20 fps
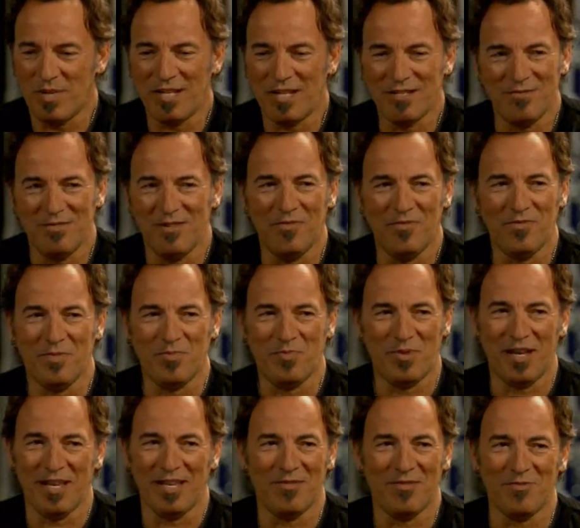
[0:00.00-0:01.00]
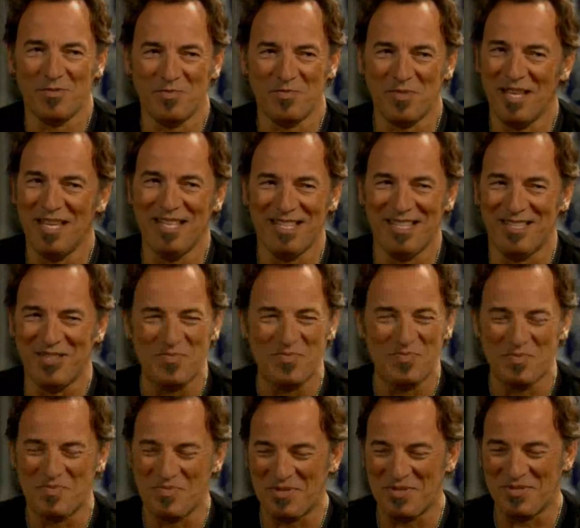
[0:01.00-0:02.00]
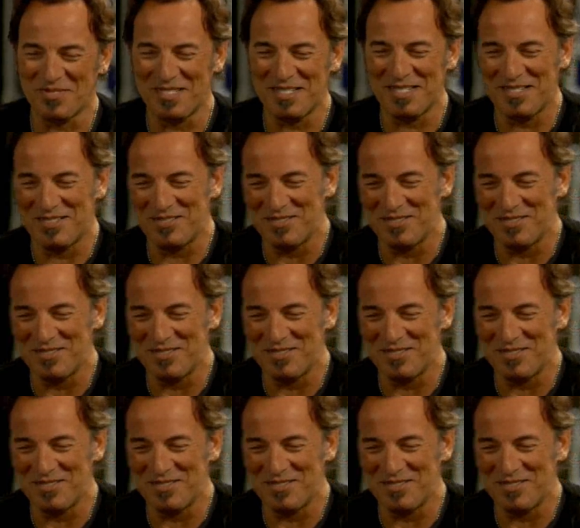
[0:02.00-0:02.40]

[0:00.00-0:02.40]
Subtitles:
I'd love to play. I want to play the Super Bowl, you